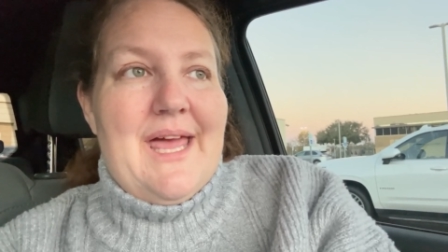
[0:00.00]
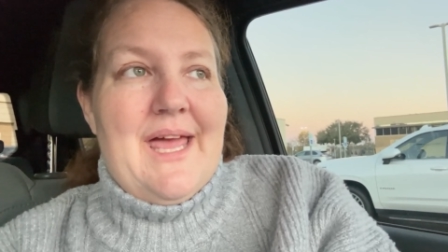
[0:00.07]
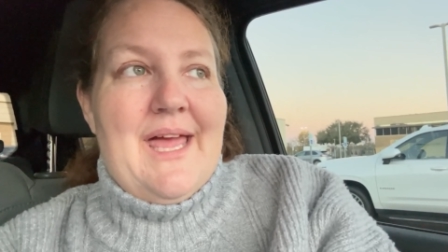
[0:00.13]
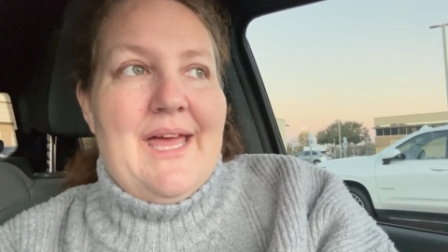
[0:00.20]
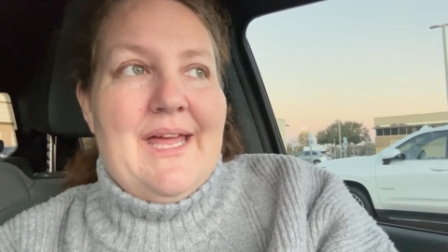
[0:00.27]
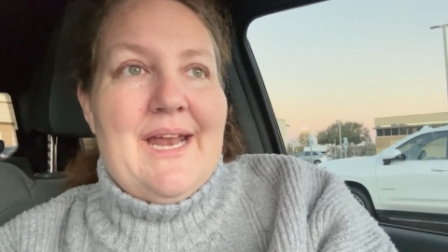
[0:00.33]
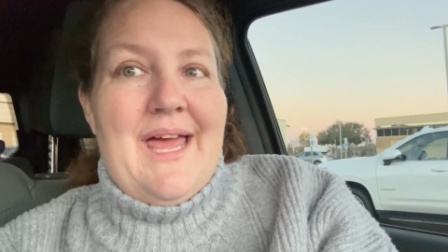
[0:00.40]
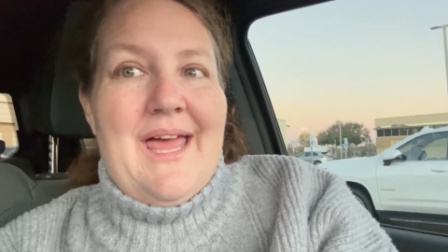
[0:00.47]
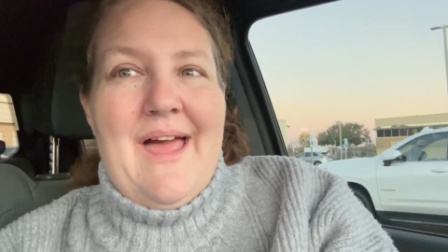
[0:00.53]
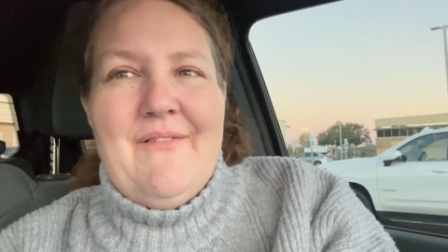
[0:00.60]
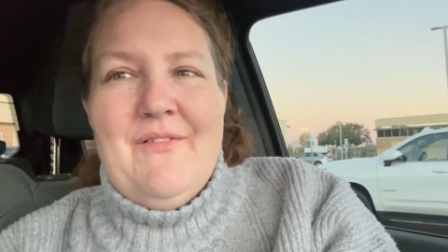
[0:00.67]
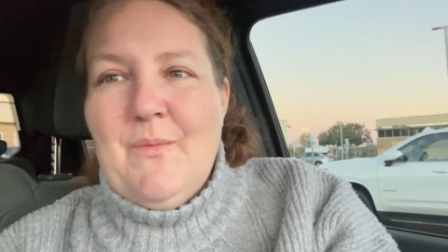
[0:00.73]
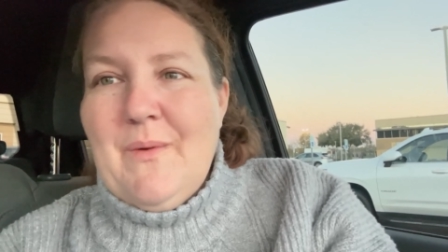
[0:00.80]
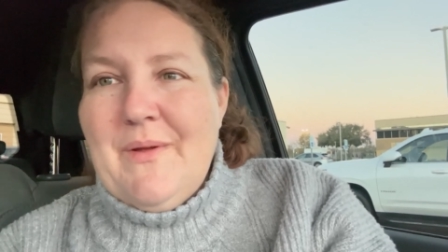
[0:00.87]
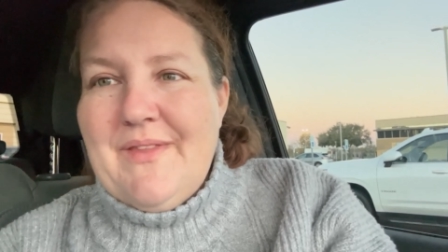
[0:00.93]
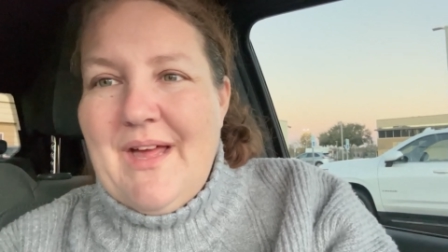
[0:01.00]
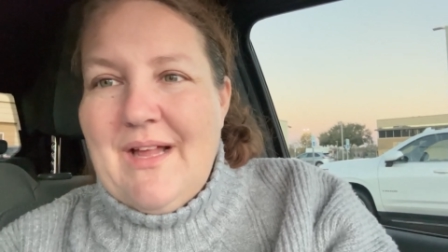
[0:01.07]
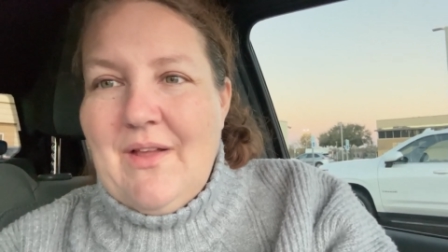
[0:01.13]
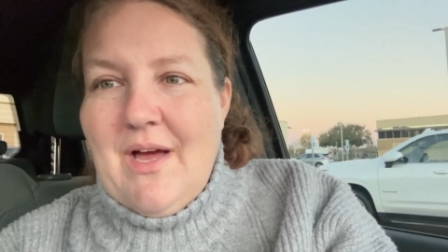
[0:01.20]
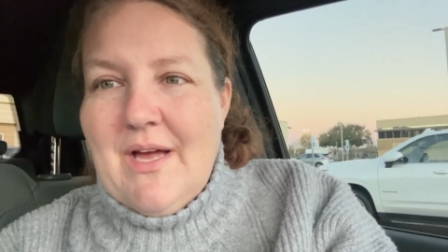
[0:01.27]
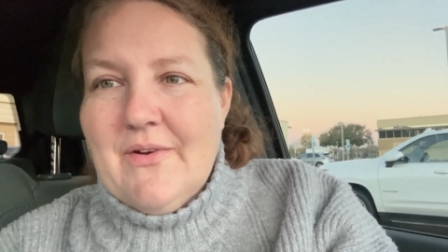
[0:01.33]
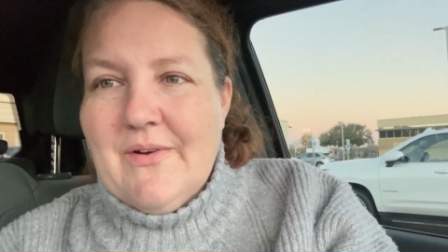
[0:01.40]
and I haven't won that
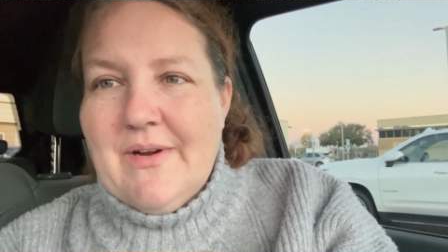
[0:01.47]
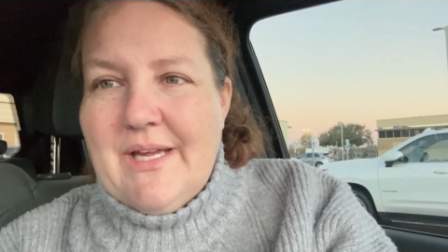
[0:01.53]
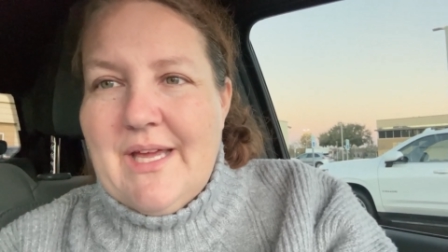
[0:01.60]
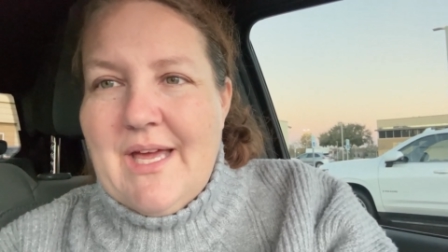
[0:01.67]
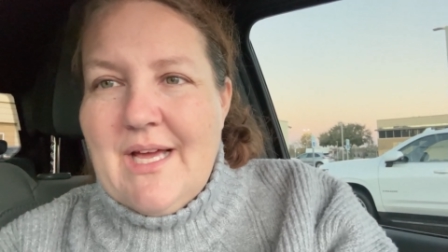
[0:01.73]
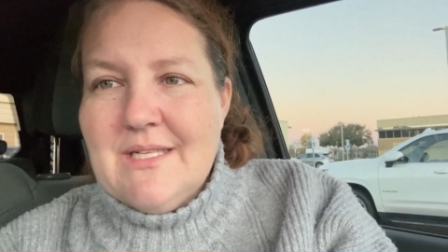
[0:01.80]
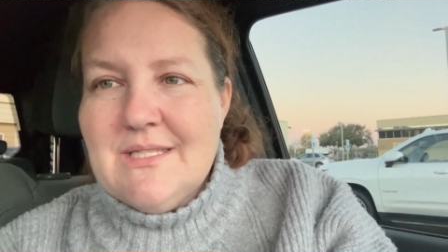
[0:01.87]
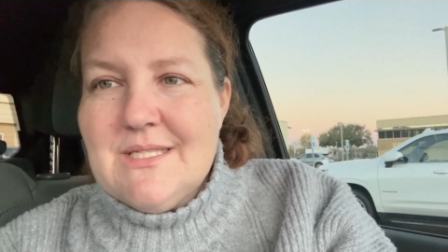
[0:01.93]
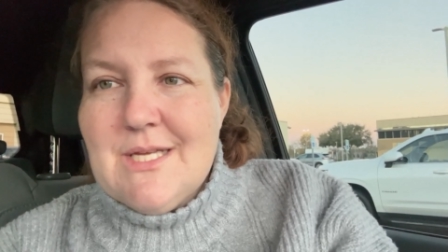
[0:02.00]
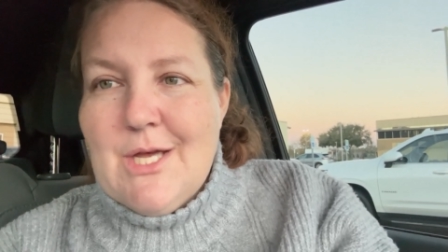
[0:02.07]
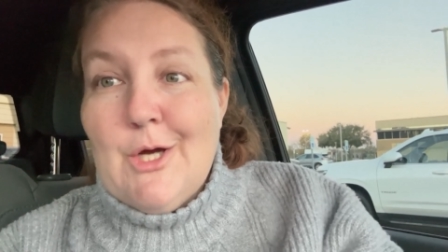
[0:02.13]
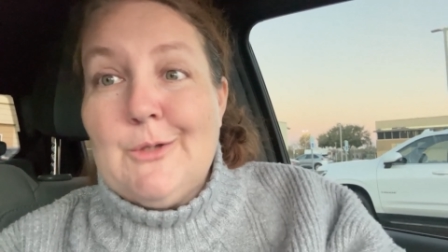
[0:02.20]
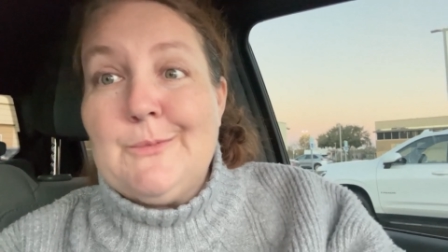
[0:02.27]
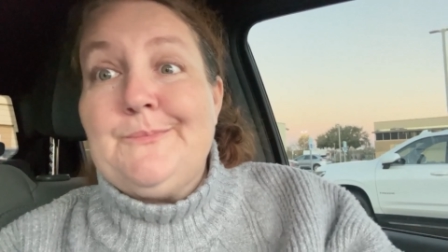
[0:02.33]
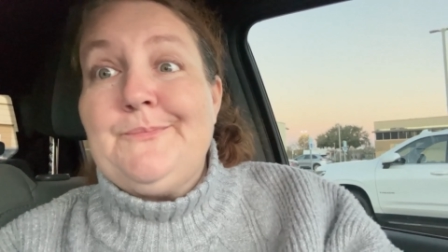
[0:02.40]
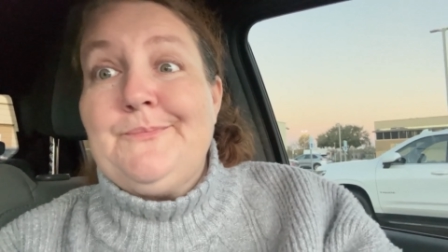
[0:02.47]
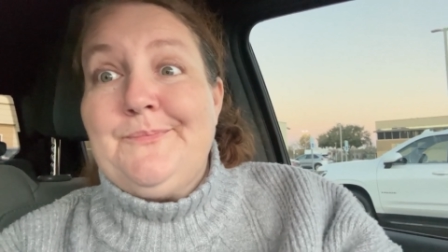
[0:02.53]
lottery yet, so